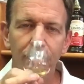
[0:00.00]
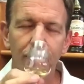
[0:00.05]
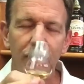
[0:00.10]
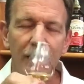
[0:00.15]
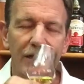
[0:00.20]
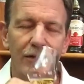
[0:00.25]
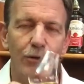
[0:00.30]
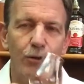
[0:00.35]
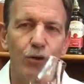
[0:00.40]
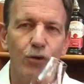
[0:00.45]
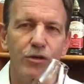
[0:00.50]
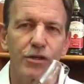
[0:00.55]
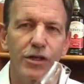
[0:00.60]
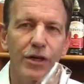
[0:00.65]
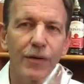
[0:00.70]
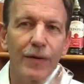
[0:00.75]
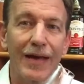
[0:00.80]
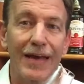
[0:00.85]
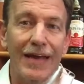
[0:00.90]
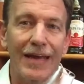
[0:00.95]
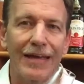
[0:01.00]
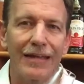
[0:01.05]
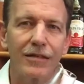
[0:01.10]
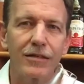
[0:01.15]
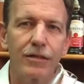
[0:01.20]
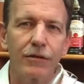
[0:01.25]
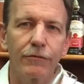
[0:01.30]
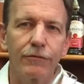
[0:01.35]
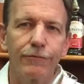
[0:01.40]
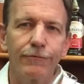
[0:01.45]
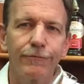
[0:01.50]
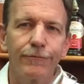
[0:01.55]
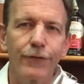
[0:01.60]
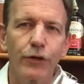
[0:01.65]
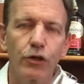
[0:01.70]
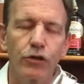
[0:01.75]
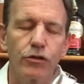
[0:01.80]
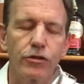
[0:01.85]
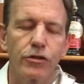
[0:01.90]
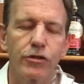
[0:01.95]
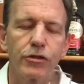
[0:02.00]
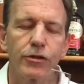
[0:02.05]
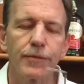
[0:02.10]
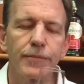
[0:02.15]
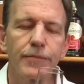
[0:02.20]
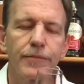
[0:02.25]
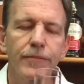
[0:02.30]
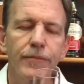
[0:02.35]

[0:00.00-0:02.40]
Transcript: but also a hint of fruits.